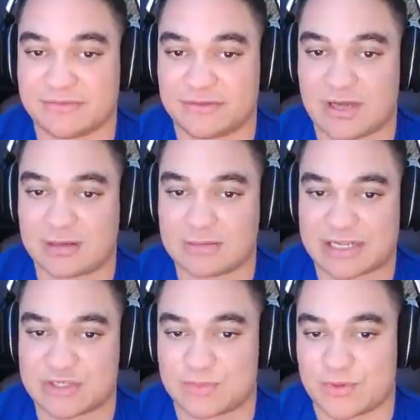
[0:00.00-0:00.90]
not, I
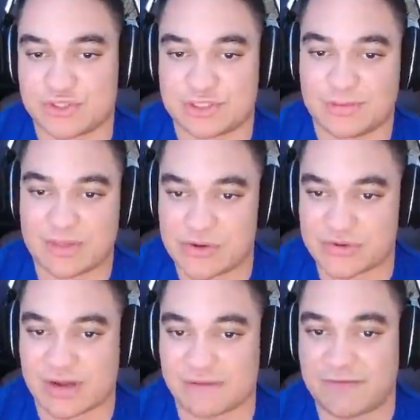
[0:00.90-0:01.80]
can just punch him and then
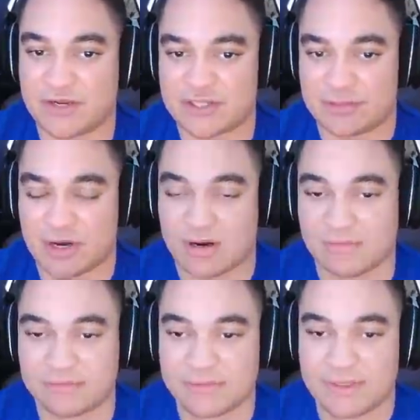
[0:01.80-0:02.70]
kind of finish him
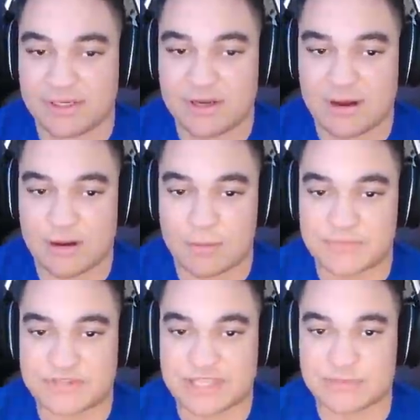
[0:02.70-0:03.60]
off.
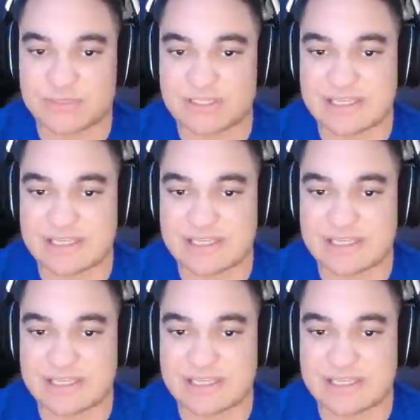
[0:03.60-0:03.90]
So that's really the